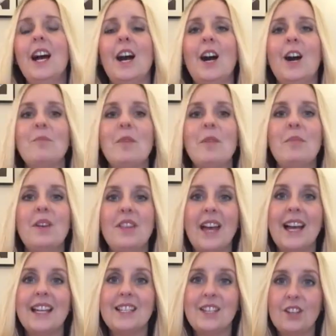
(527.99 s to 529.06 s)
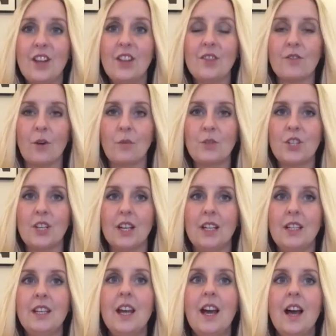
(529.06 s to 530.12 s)
um, but that is another
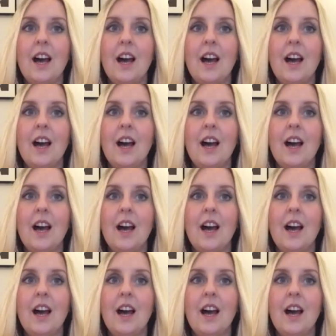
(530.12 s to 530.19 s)
option.